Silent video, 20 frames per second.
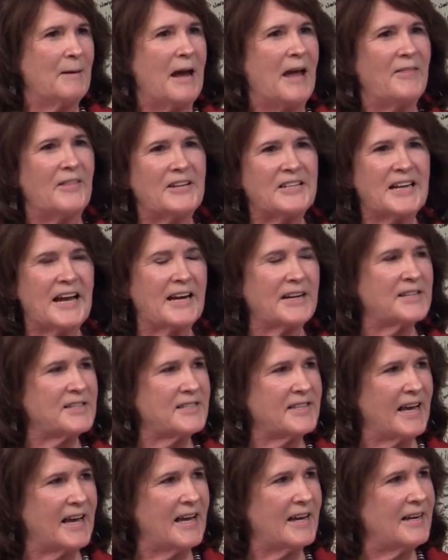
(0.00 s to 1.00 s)
And the
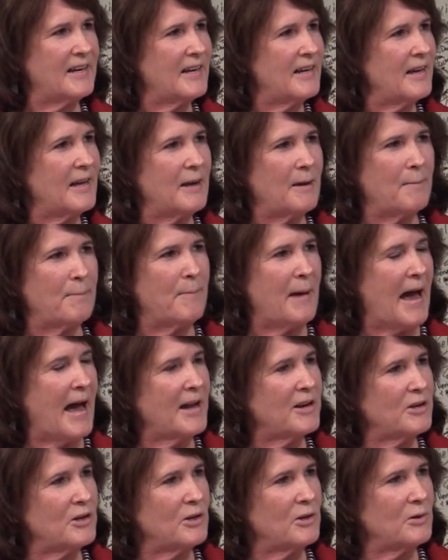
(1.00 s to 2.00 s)
text said,
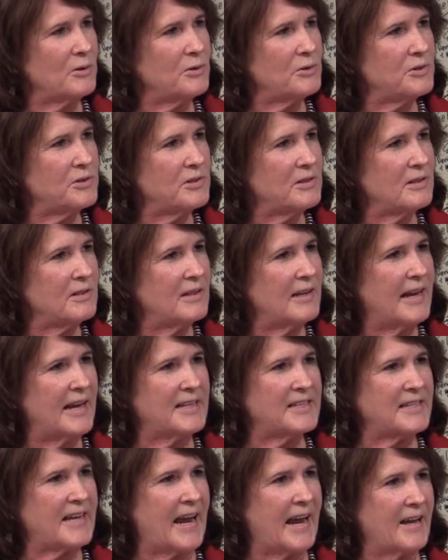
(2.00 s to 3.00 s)
bad news,
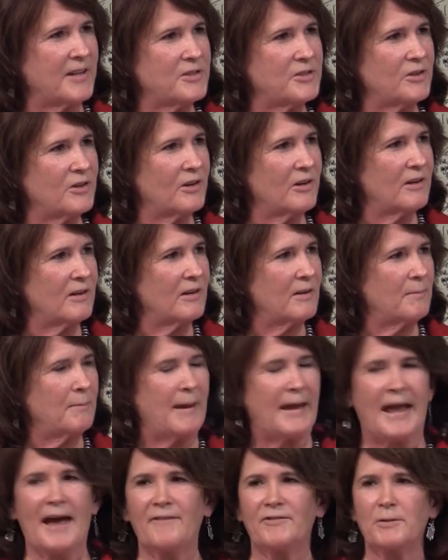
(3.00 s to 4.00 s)
it's cancer,
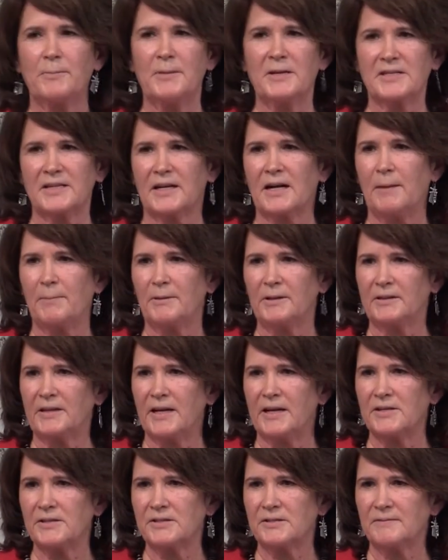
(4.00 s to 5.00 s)
may have to miss a couple of
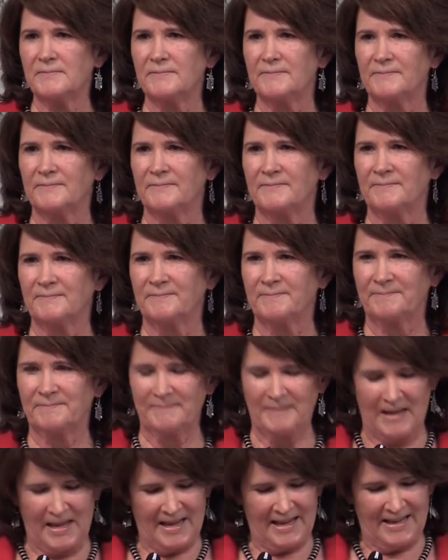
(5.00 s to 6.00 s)
days.
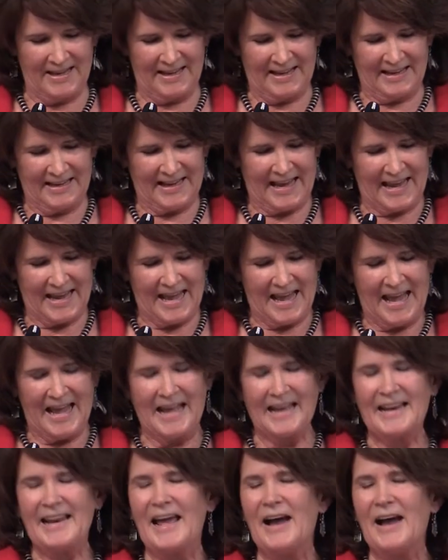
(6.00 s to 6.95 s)
Okay.